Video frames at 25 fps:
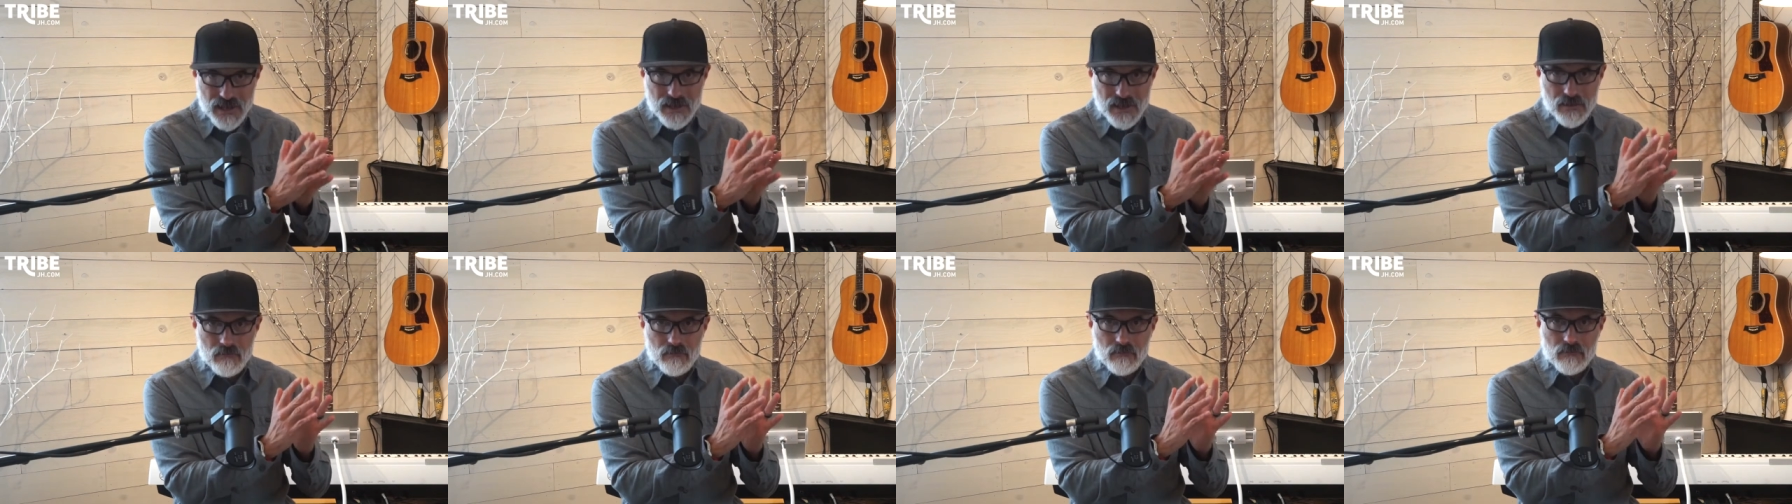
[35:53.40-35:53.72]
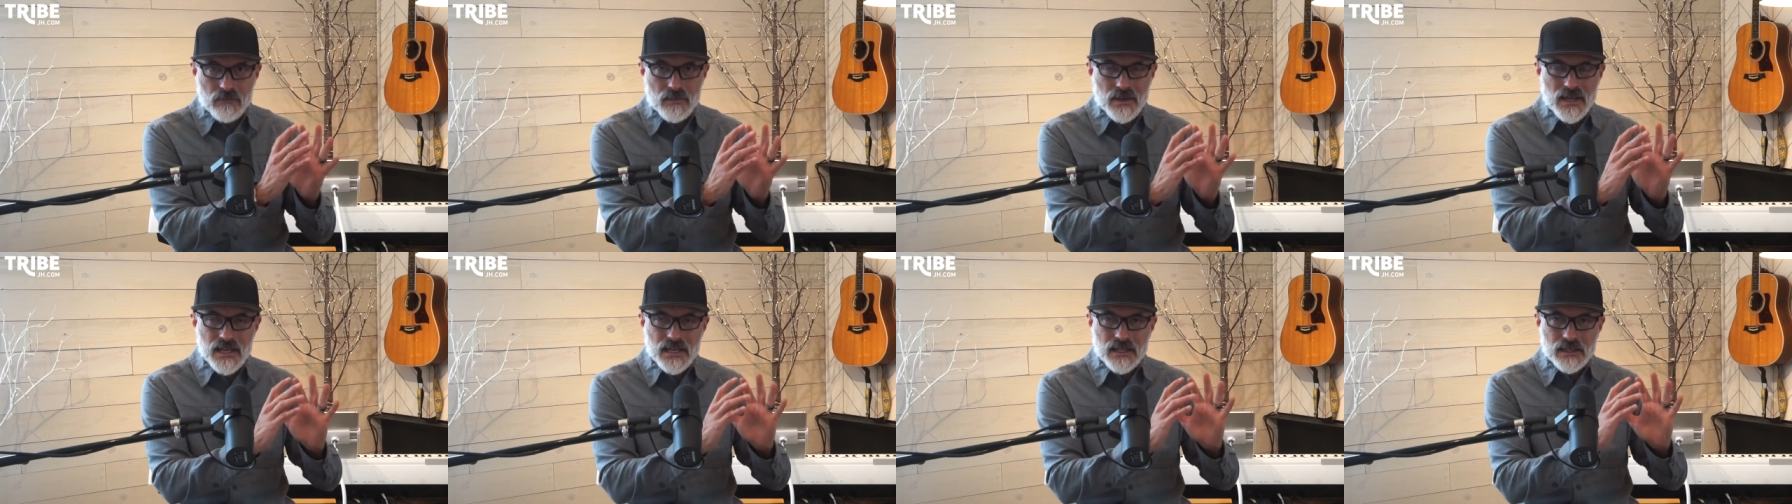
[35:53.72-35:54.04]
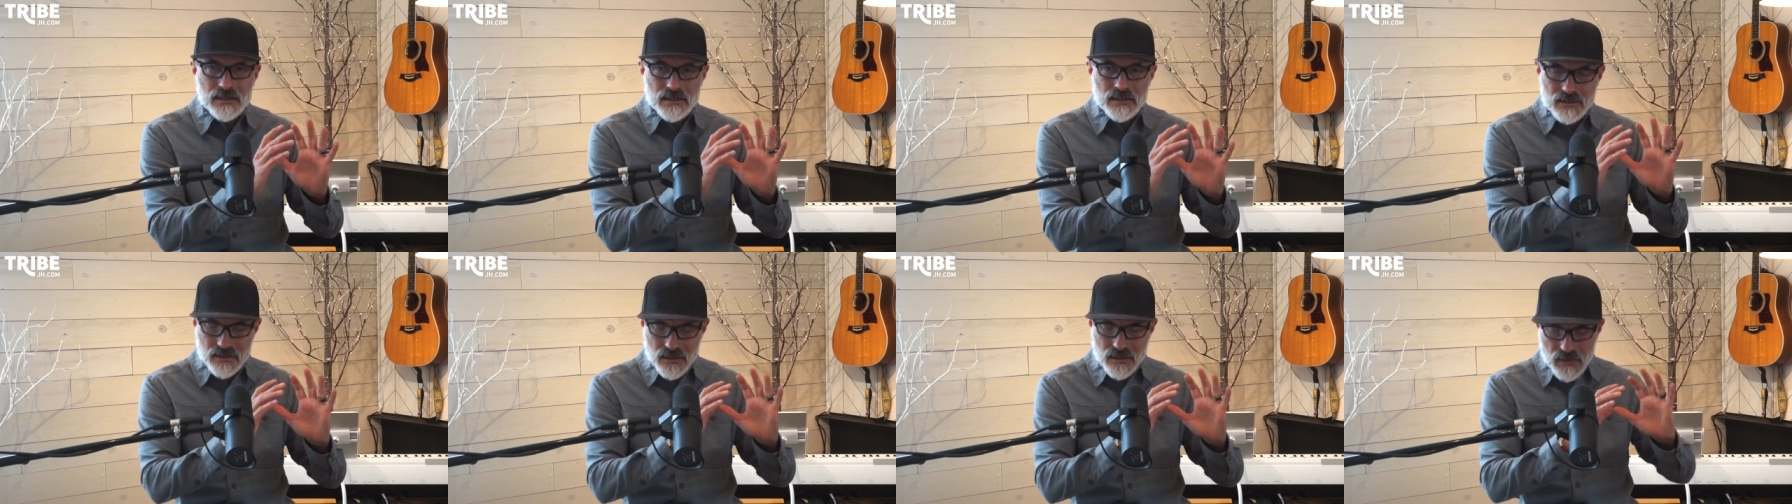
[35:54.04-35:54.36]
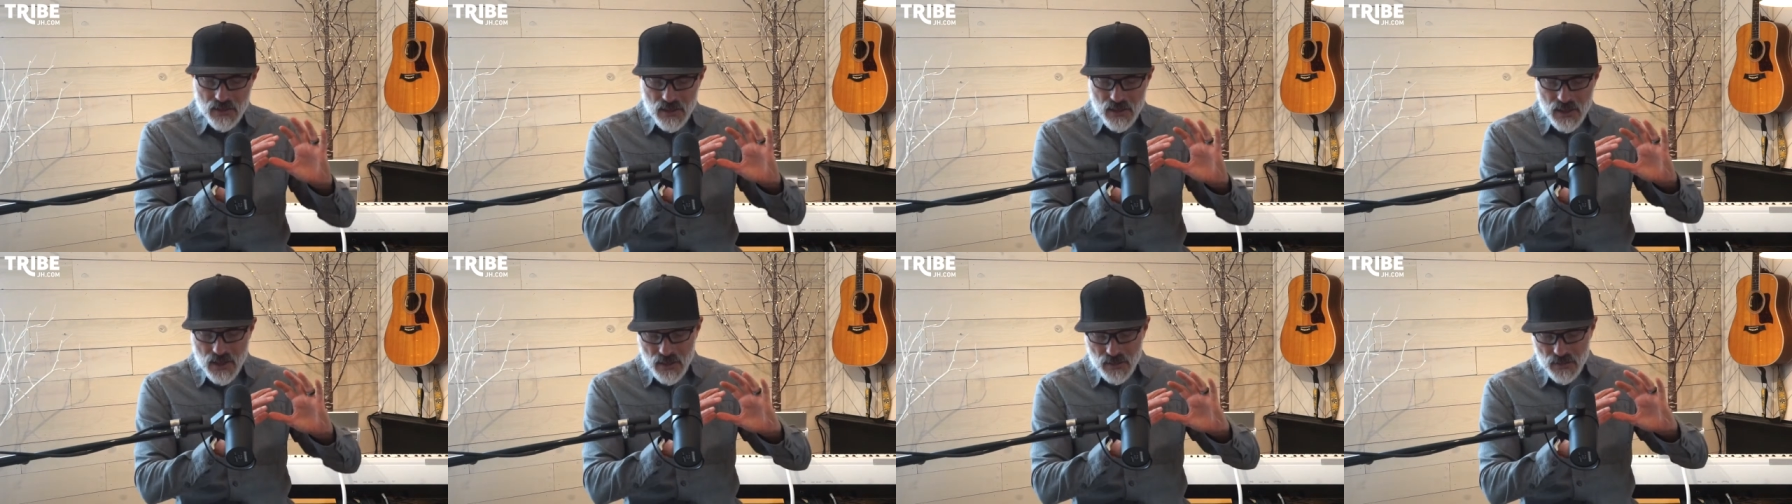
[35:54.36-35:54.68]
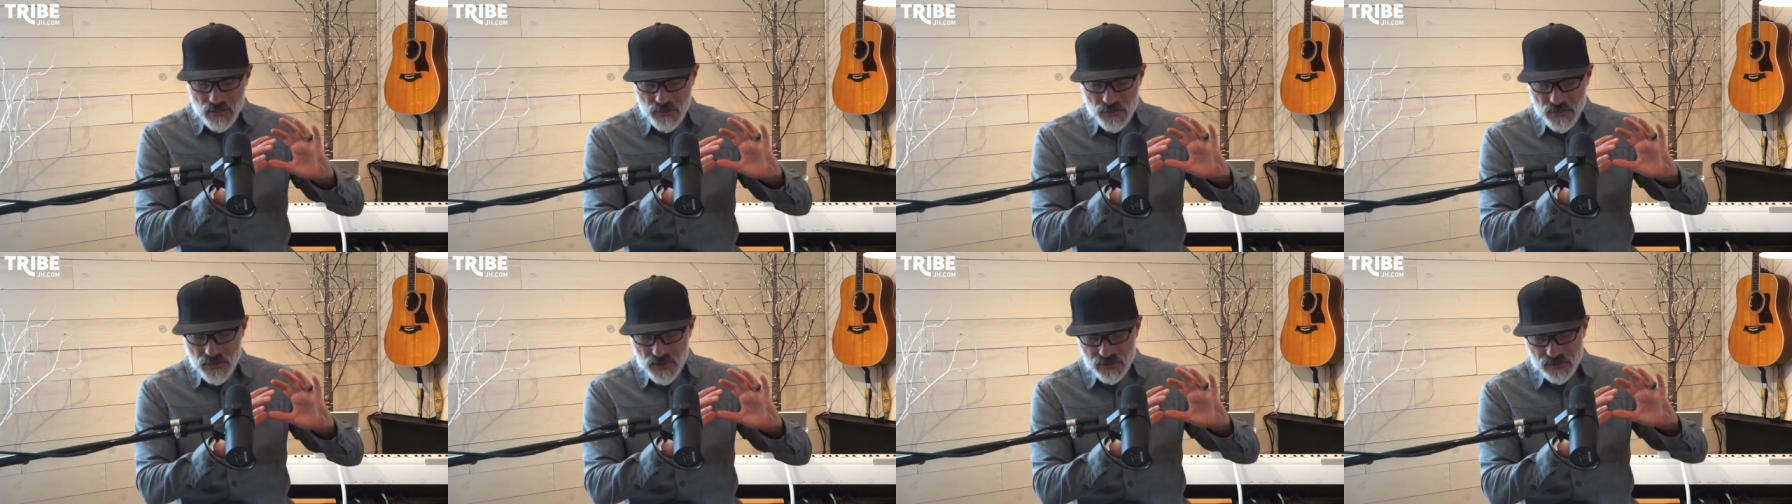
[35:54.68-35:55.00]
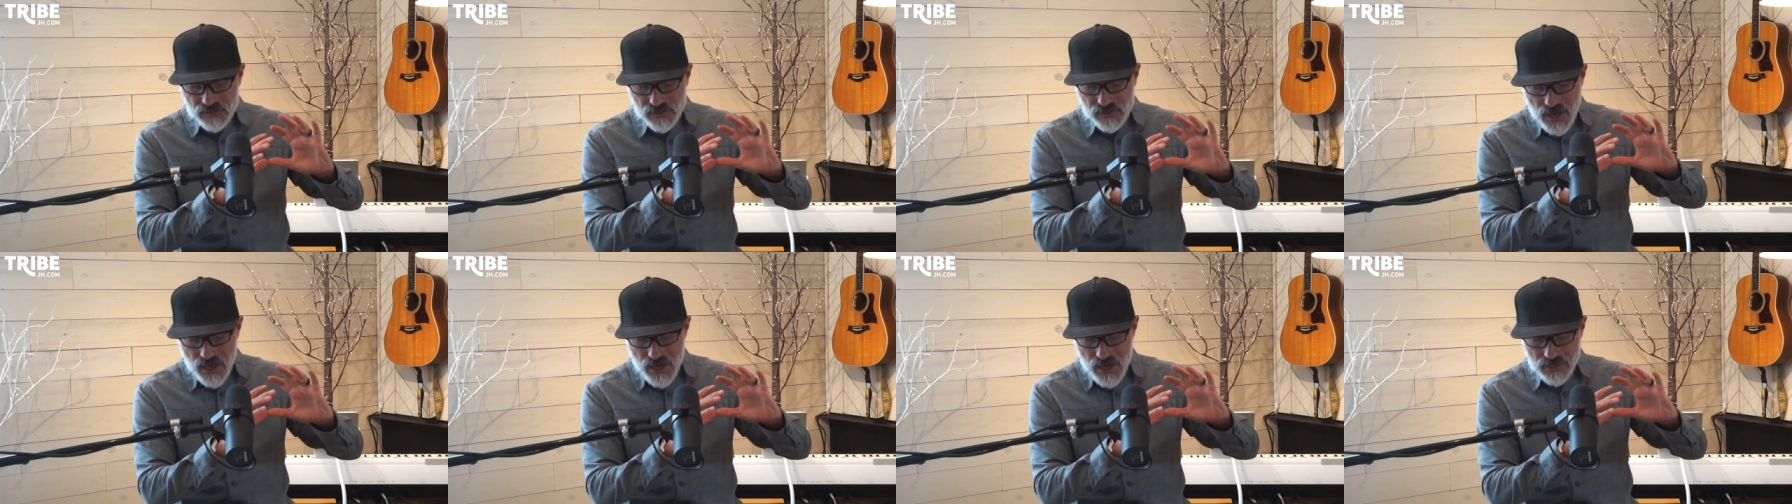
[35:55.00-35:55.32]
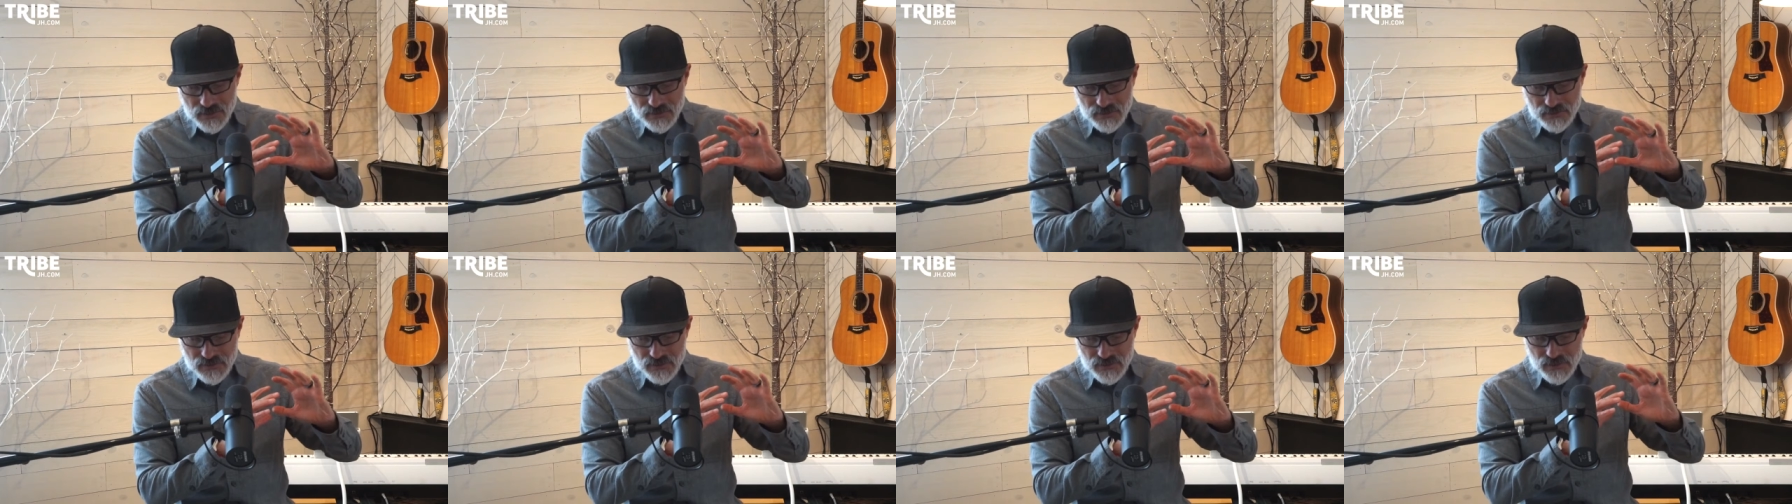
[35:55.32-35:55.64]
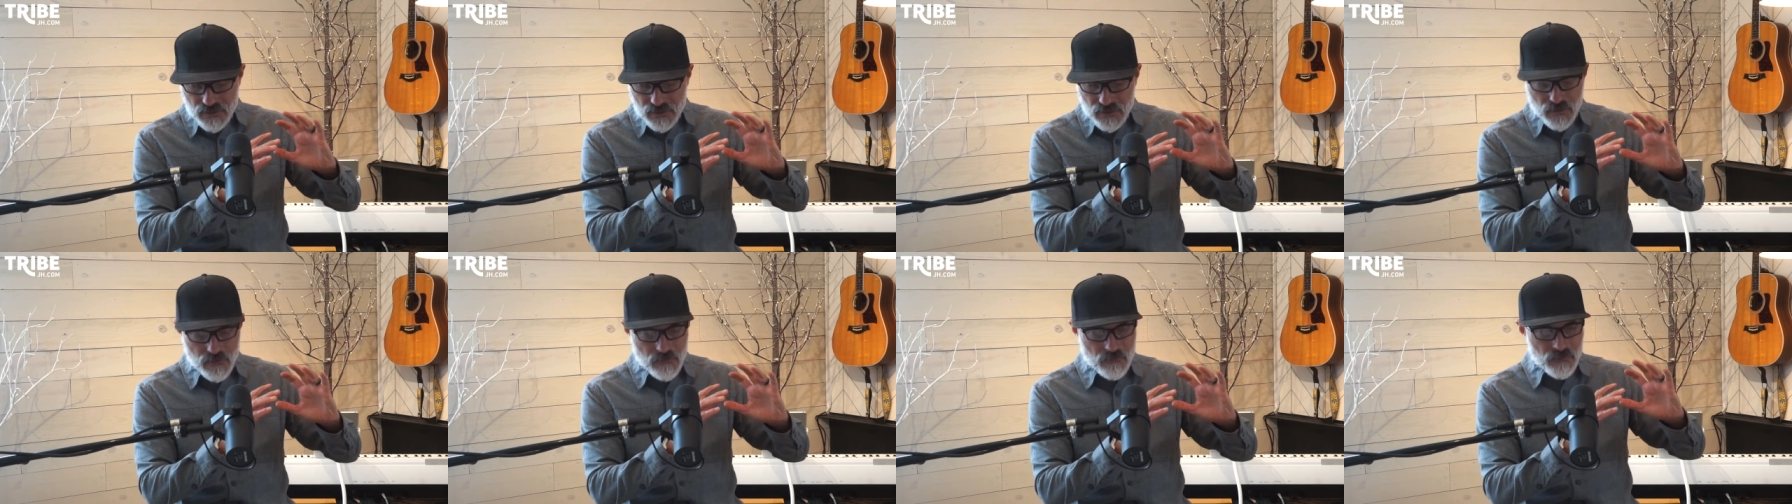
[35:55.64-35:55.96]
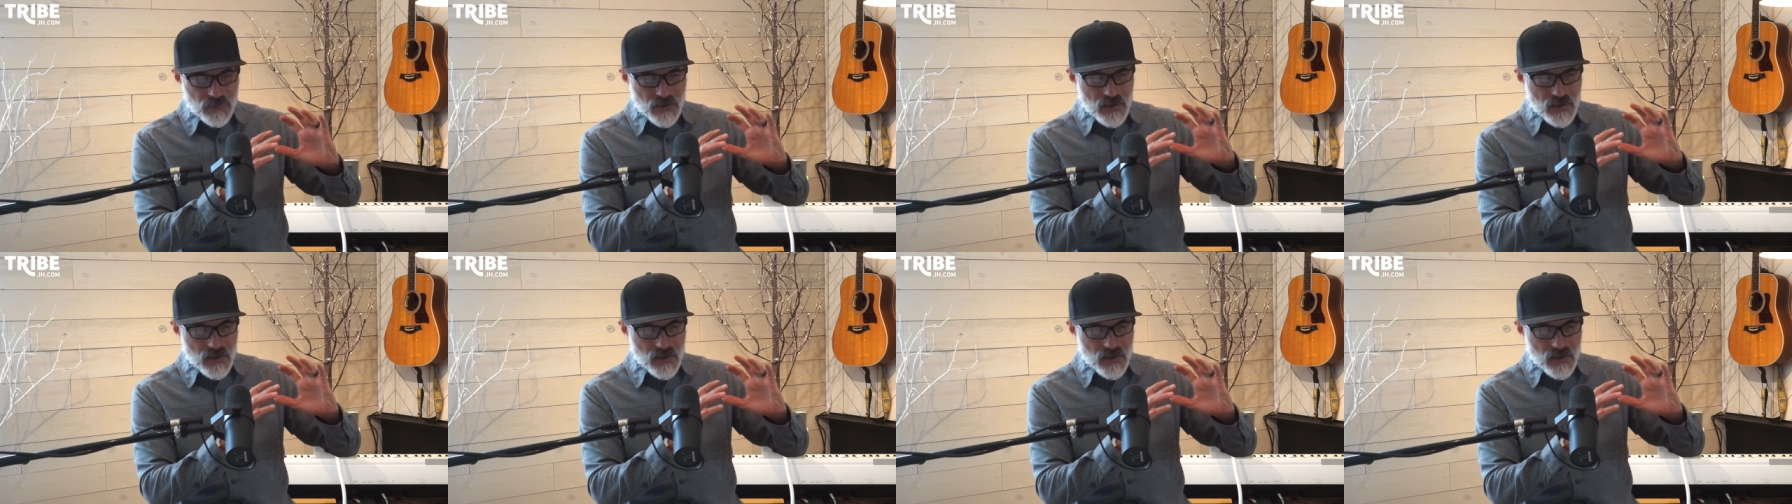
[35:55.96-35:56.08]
It means this idea